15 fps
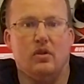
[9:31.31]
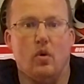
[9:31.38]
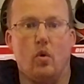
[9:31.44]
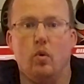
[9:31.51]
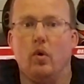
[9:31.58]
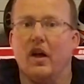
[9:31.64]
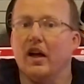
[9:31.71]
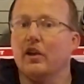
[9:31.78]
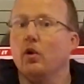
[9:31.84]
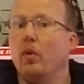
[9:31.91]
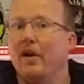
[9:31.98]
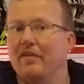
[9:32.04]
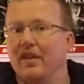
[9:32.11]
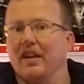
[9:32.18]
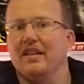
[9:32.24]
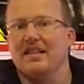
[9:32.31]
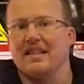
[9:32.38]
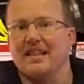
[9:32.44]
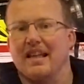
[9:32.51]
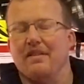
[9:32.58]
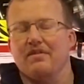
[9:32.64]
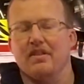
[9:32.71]
all equivalent
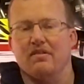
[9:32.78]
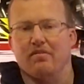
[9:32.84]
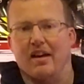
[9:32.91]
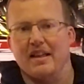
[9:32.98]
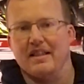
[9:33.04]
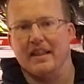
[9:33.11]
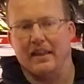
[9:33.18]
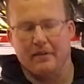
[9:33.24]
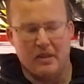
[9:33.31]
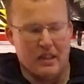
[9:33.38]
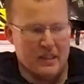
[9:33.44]
safety rating.